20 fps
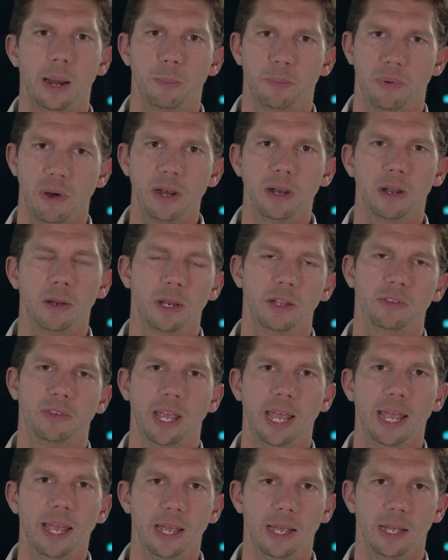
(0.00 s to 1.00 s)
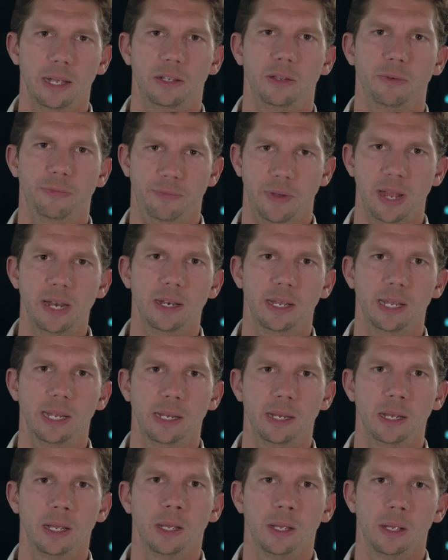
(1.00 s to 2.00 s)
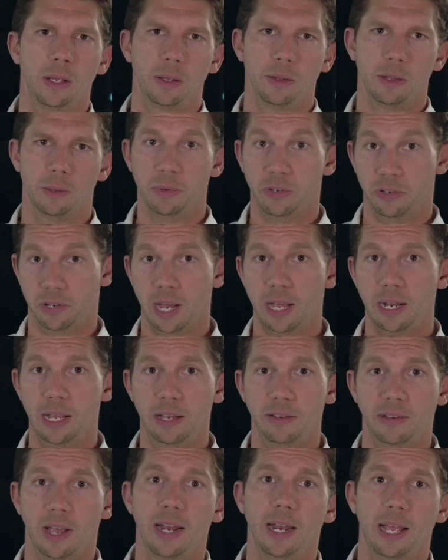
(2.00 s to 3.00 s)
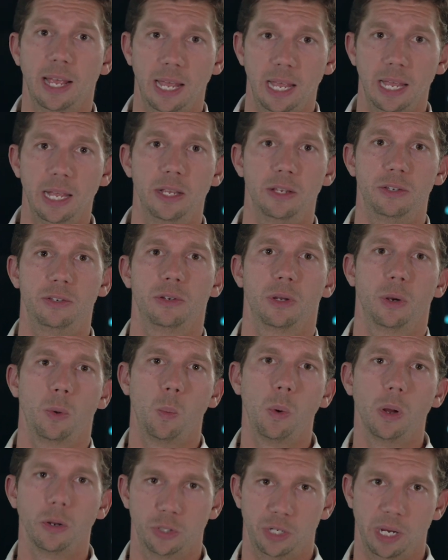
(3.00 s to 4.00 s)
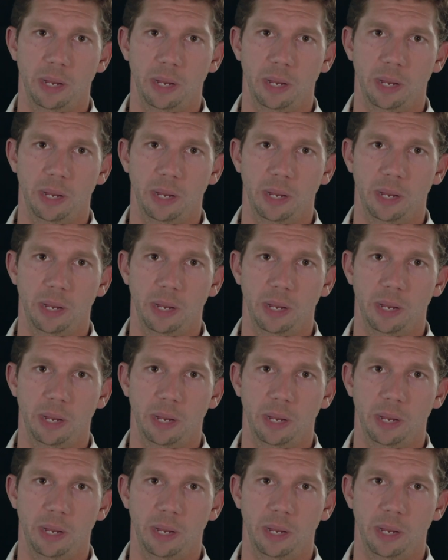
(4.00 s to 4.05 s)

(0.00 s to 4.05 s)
and Brendon is here defending the Mercedes and his world